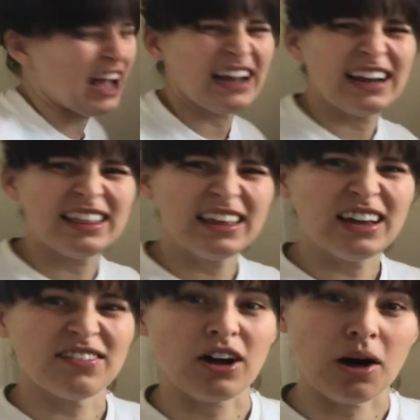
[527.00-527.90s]
kind of think
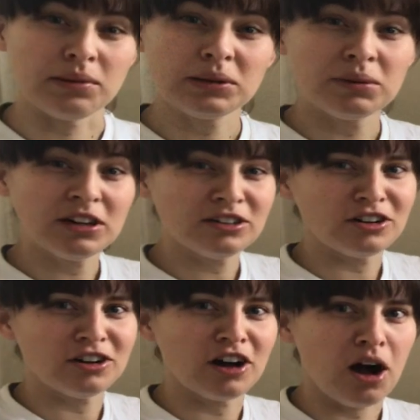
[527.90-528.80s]
of comic books. You
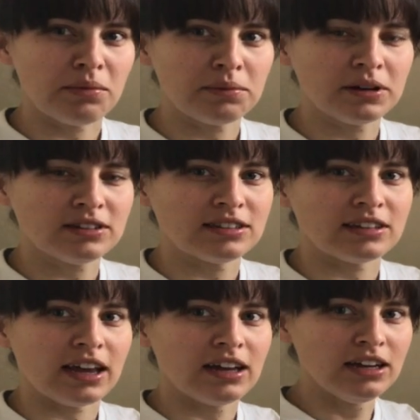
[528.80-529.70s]
know, in comic books it's
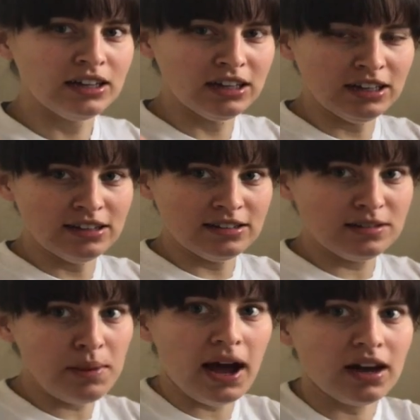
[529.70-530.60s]
like
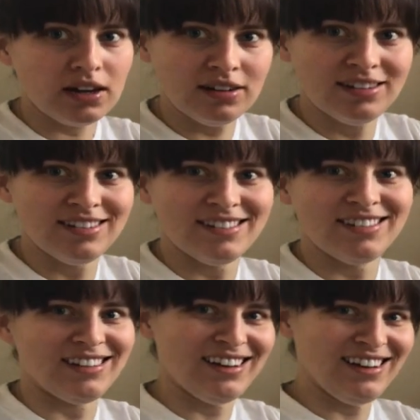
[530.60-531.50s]
smack.
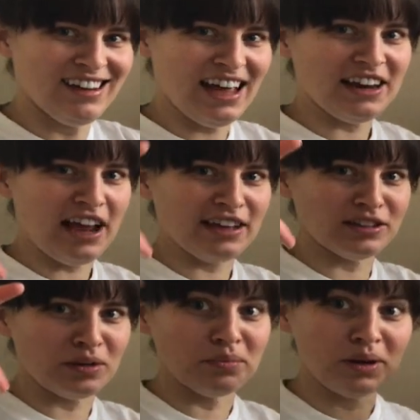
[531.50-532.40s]
And it has
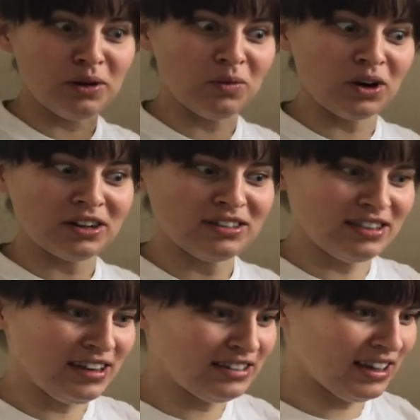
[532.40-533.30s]
it in big words,
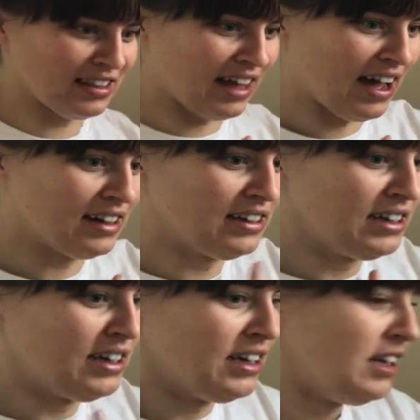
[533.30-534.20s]
things like that.
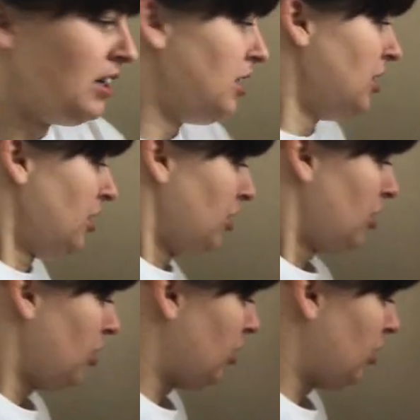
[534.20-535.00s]
You